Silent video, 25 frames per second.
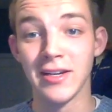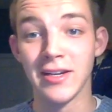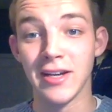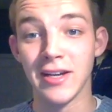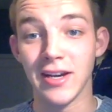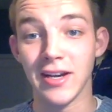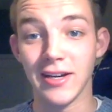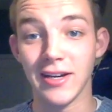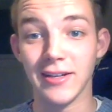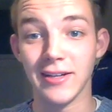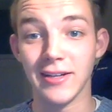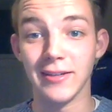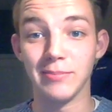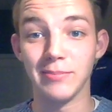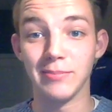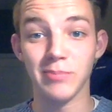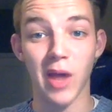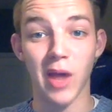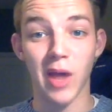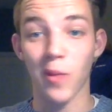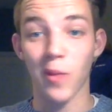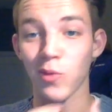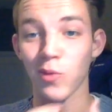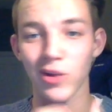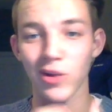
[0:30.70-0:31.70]
Um,
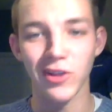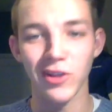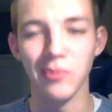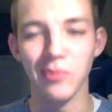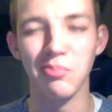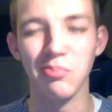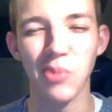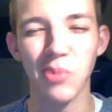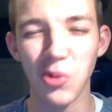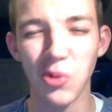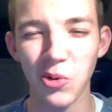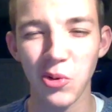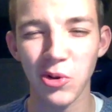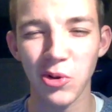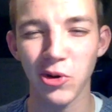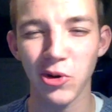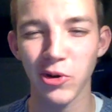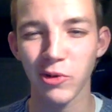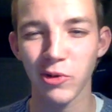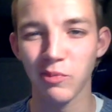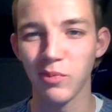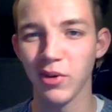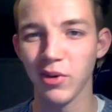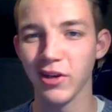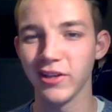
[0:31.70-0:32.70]
I'm really bored,
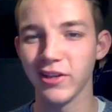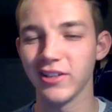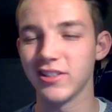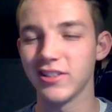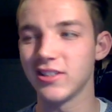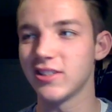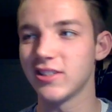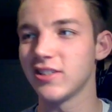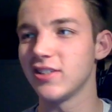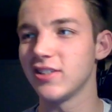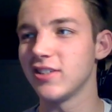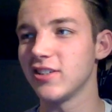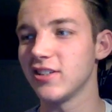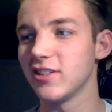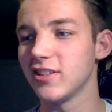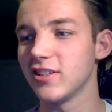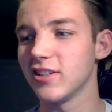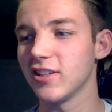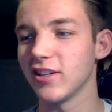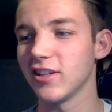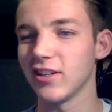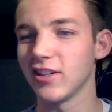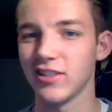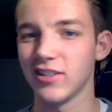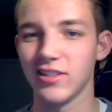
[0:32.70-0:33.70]
but
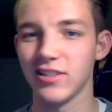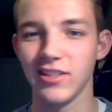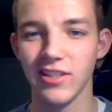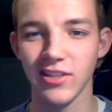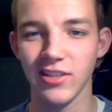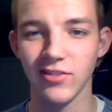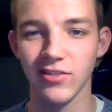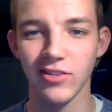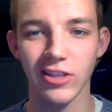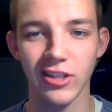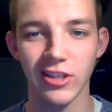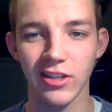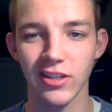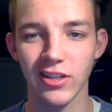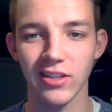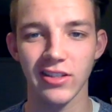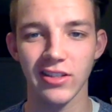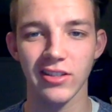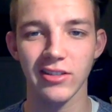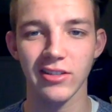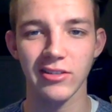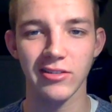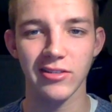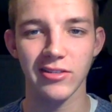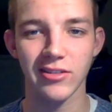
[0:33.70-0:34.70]
like TV doesn't
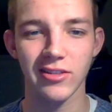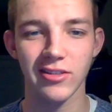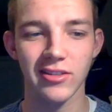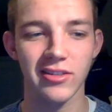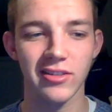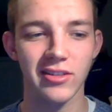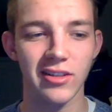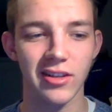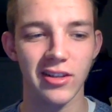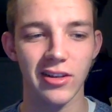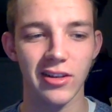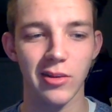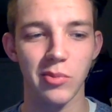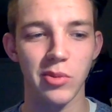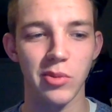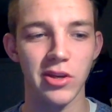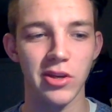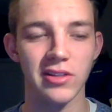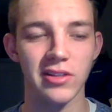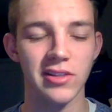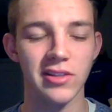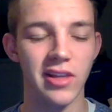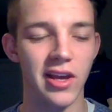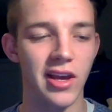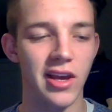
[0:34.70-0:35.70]
appease
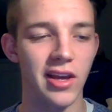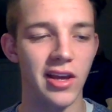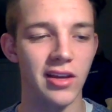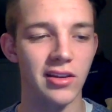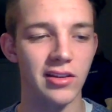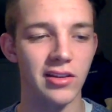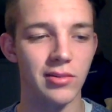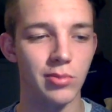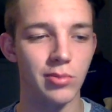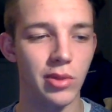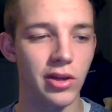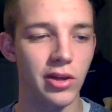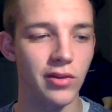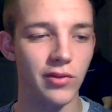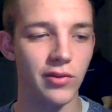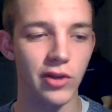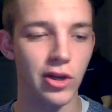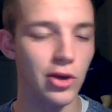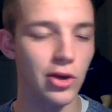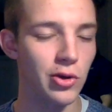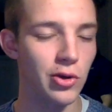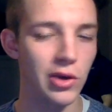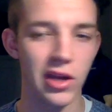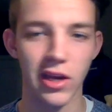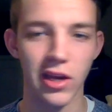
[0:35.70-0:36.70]
that. Playing video
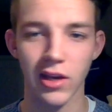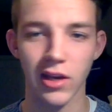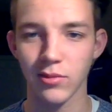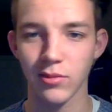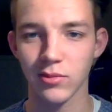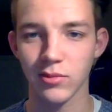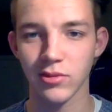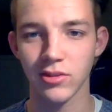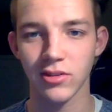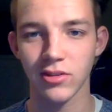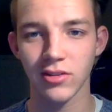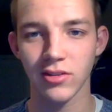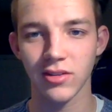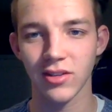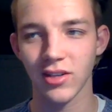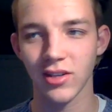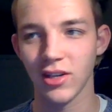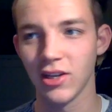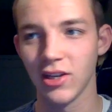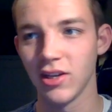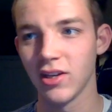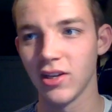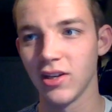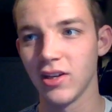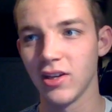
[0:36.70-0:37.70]
games,
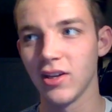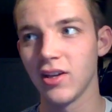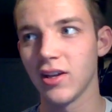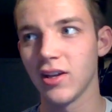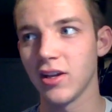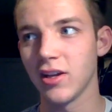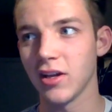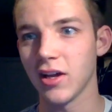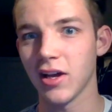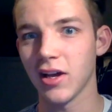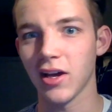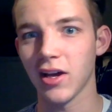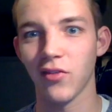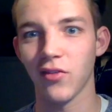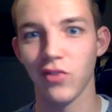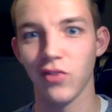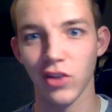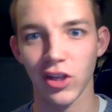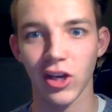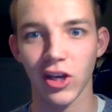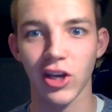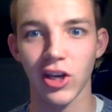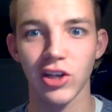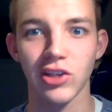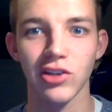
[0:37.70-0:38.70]
I feel
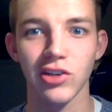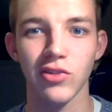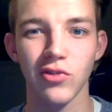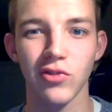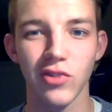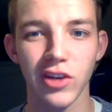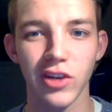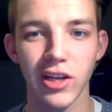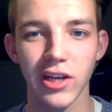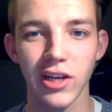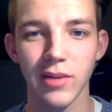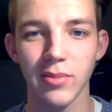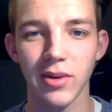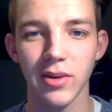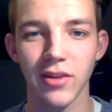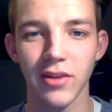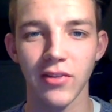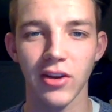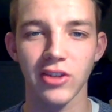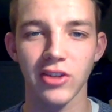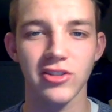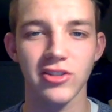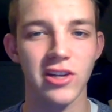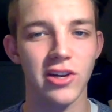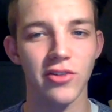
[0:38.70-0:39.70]
like I should read, but if I
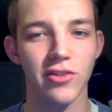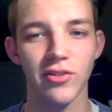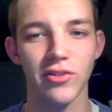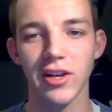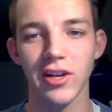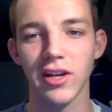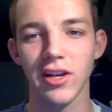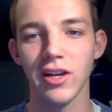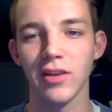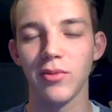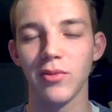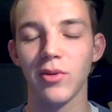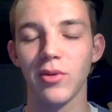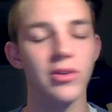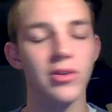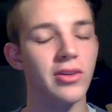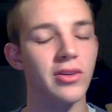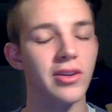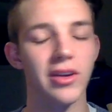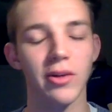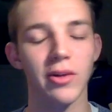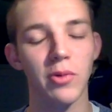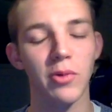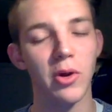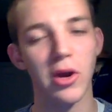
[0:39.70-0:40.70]
try to read, it won't
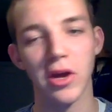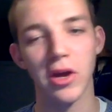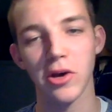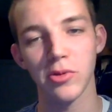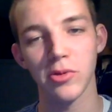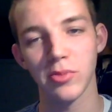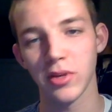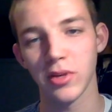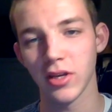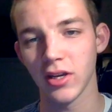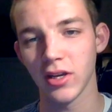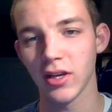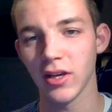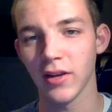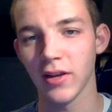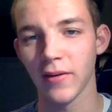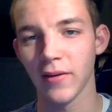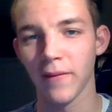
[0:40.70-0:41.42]
it won't help me.